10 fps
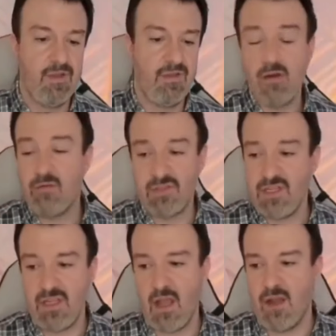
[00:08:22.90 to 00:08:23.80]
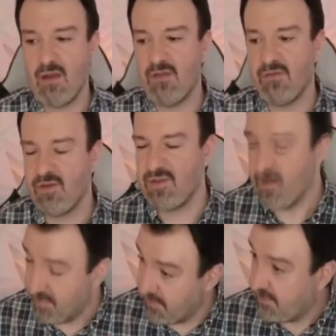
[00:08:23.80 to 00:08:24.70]
Because I don't see... like, for
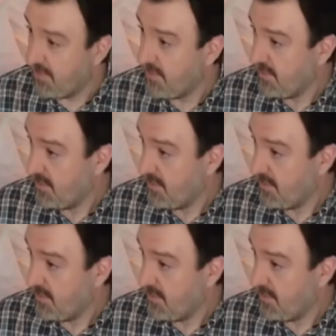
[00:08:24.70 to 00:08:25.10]
example,